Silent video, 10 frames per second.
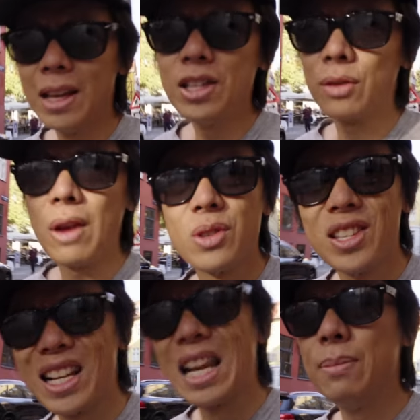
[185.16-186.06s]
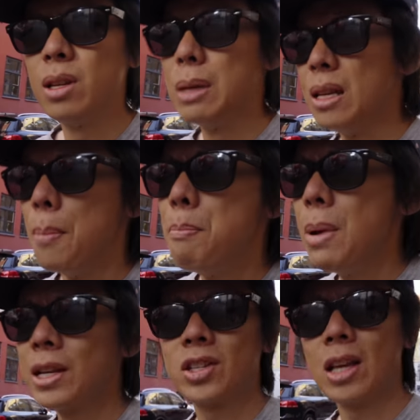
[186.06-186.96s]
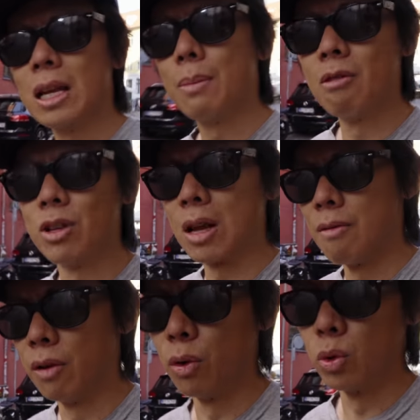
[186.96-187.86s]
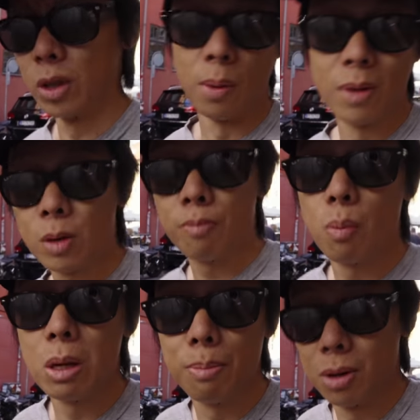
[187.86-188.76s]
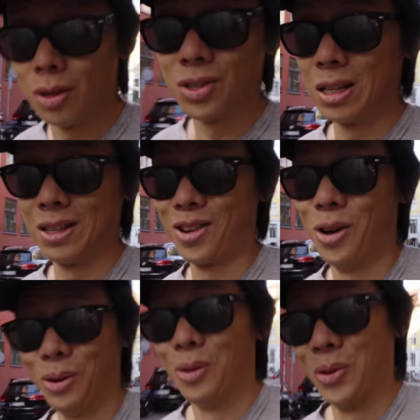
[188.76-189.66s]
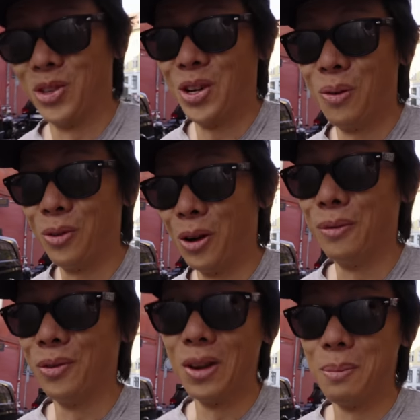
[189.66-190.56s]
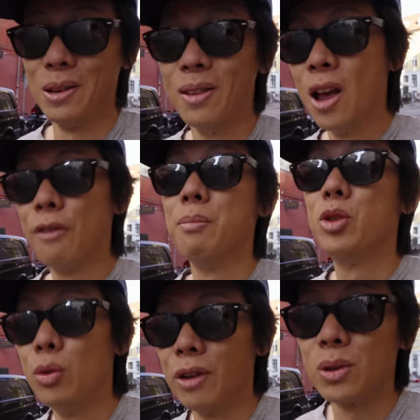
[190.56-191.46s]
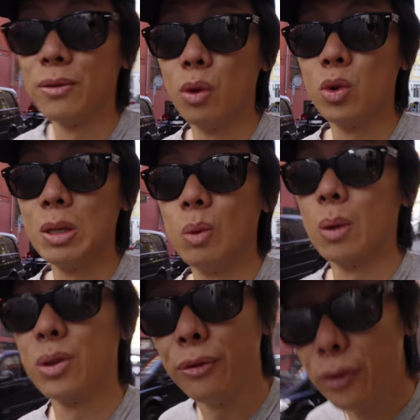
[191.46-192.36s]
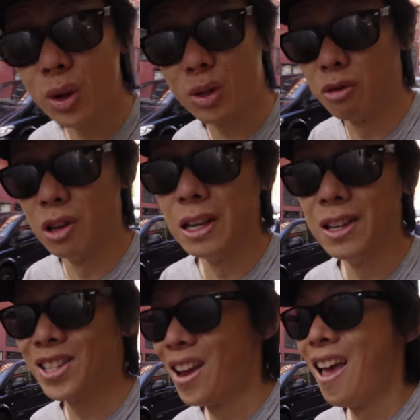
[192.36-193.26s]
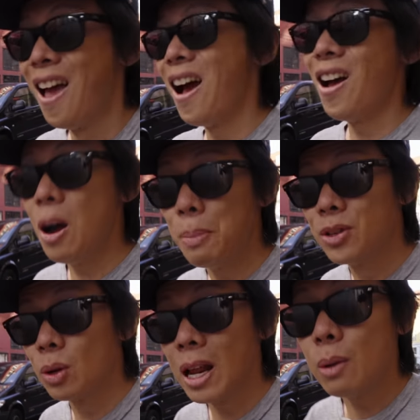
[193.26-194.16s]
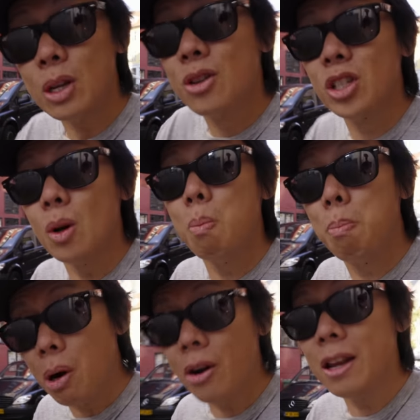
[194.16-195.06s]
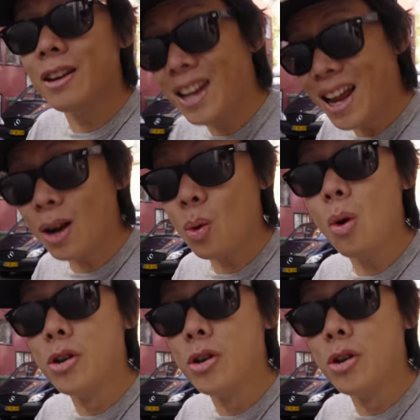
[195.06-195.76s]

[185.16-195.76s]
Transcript: The A6000 is claimed to be the best-selling mirrorless camera of all time. That's probably because it's got long shelf life. I mean, from 2014 when it's first released, up until now, you can still buy it now,